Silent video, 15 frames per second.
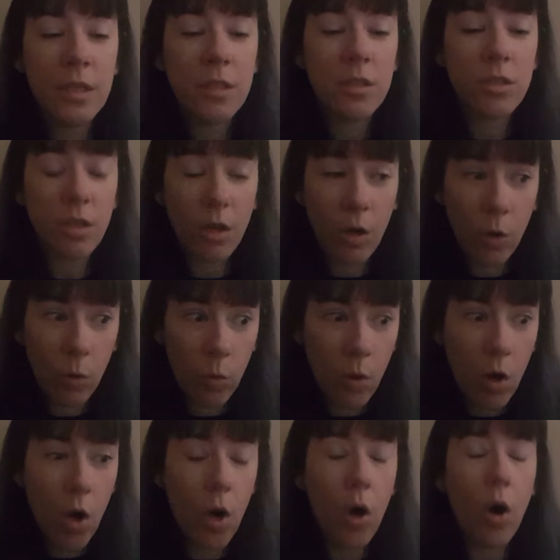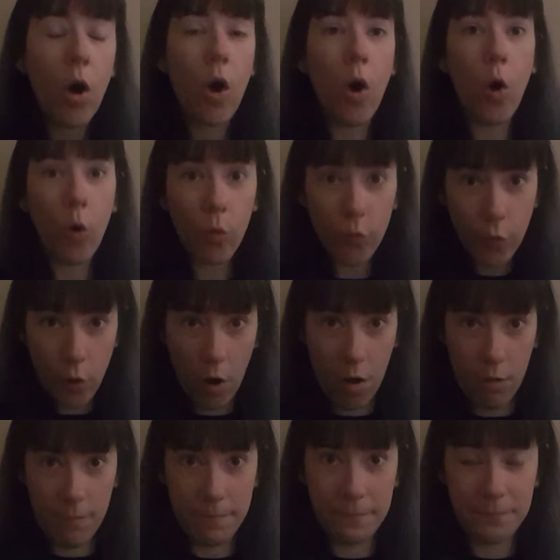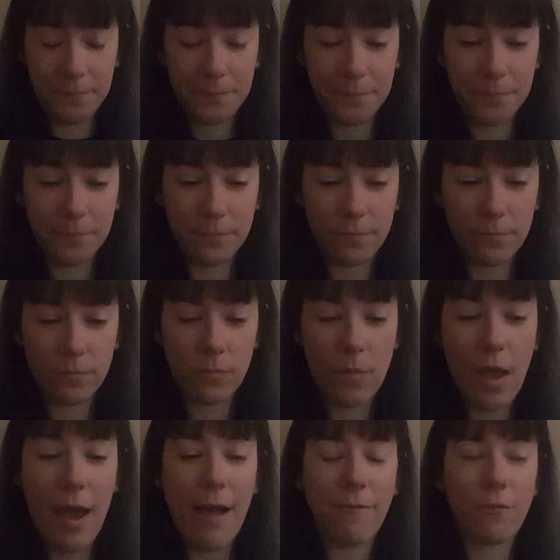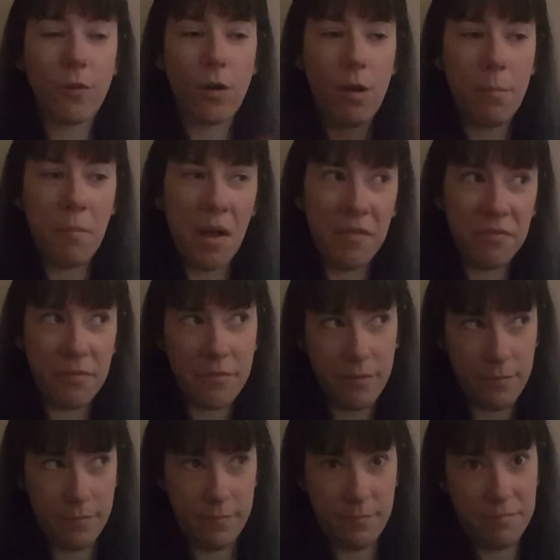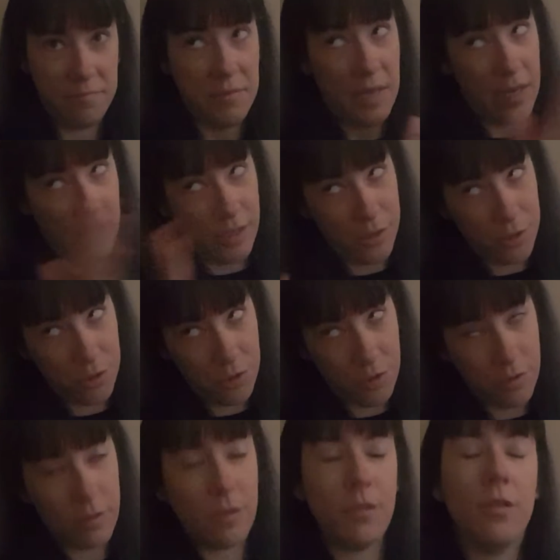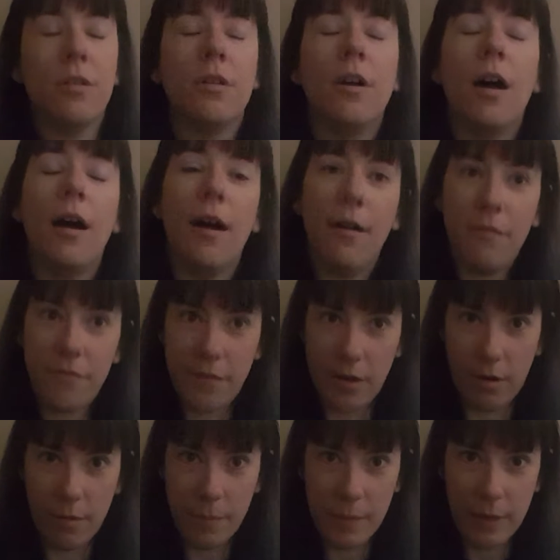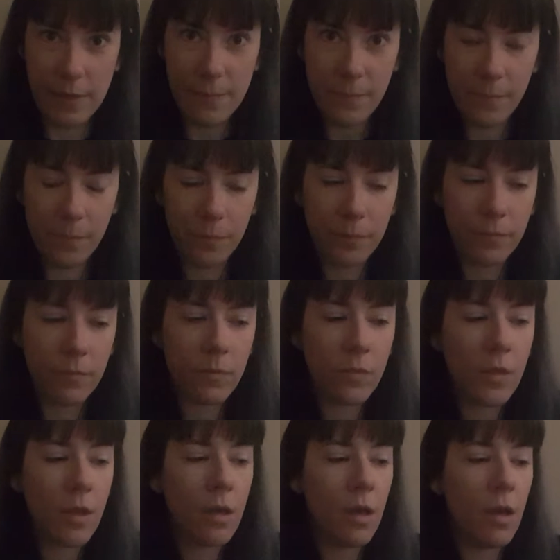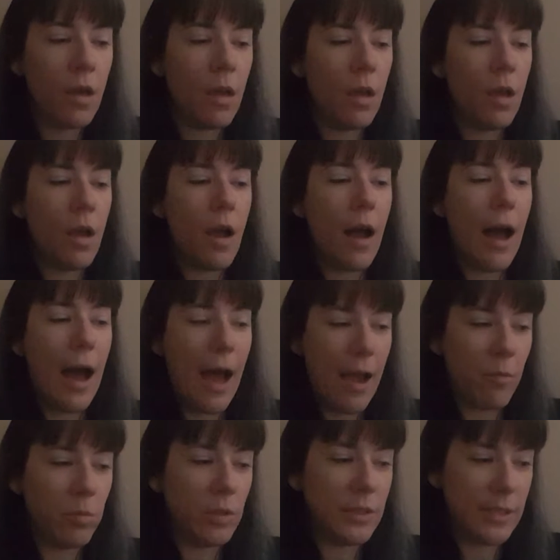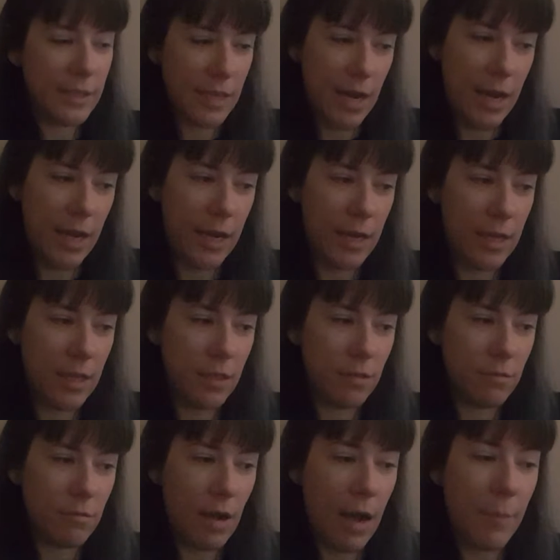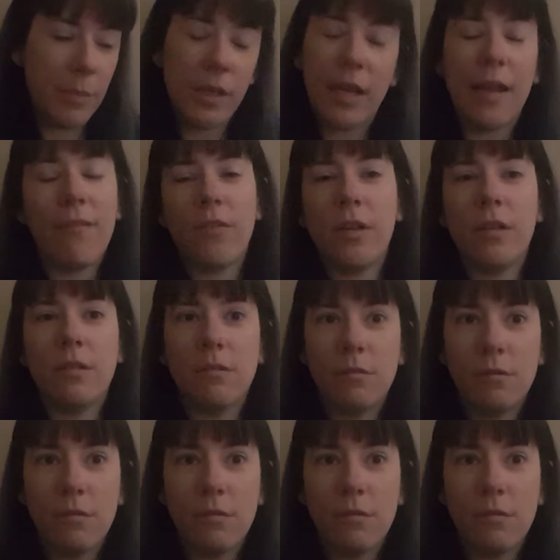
So overall, after a month-ish of therapy, I would say I'm going to give it